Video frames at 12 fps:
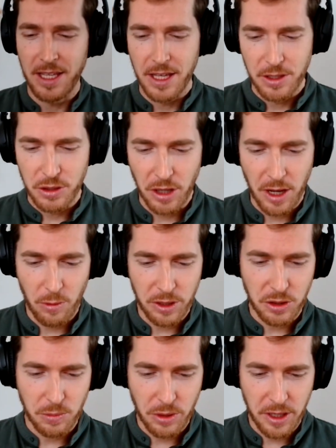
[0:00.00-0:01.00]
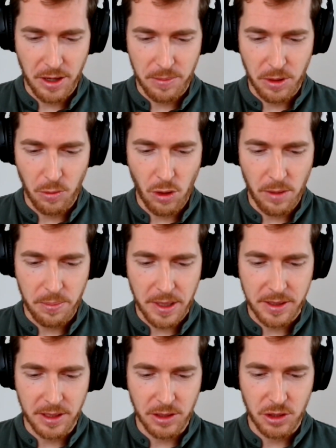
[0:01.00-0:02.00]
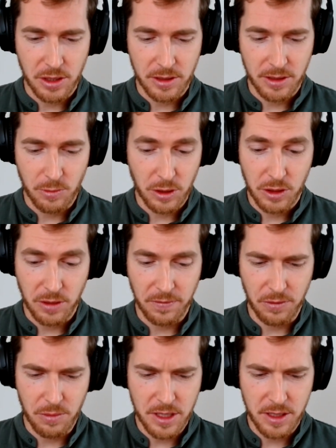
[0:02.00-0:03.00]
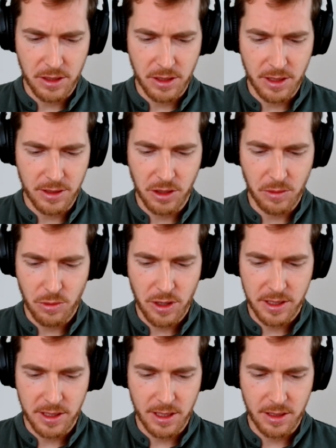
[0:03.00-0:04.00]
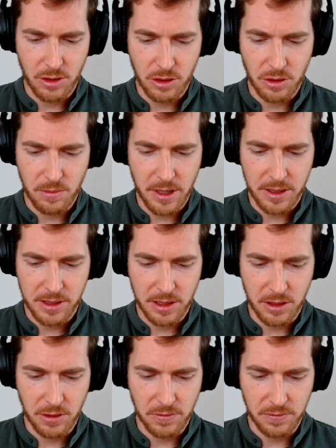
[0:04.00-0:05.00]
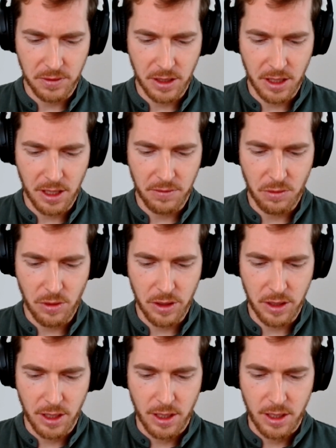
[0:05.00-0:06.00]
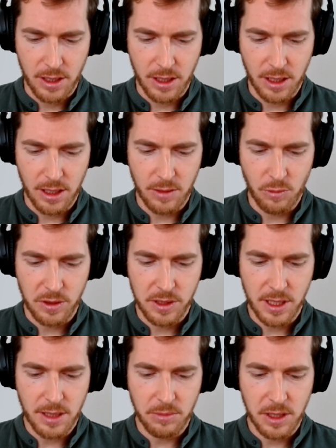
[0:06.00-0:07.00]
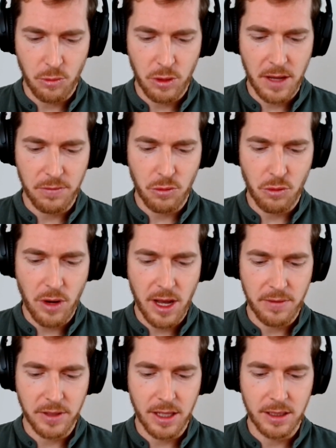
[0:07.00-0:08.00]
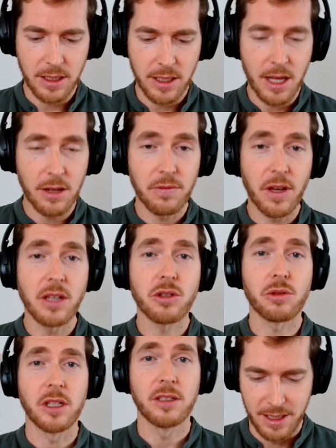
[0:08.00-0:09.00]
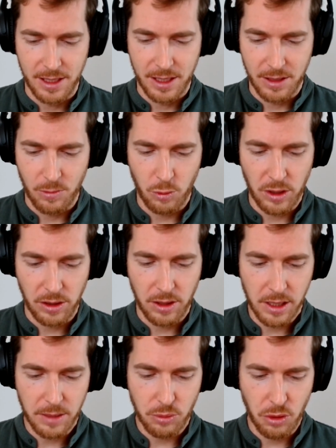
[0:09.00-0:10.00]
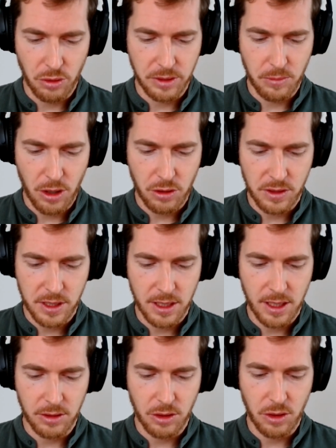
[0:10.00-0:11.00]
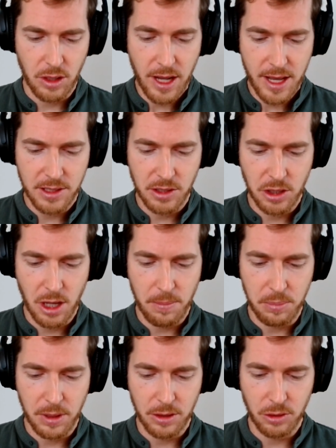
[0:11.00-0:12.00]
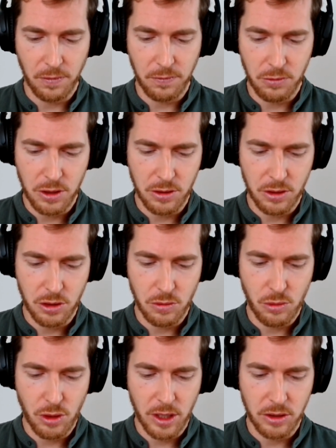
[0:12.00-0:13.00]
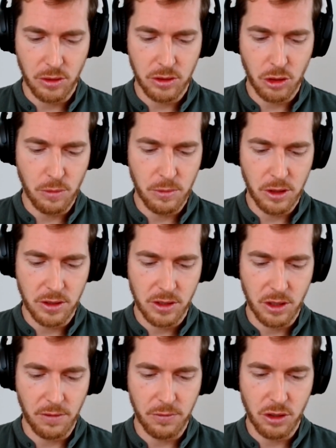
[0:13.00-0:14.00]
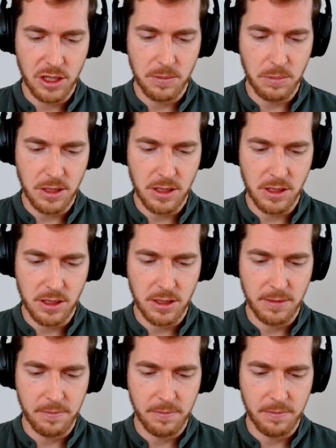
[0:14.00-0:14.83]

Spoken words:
So I wanted to bring up one passage which, for me, summarizes the mindset of everyone. It would seem that we have arrived at the end of history, with liberal democracy at the last stop and the free consumer at the terminus of our species.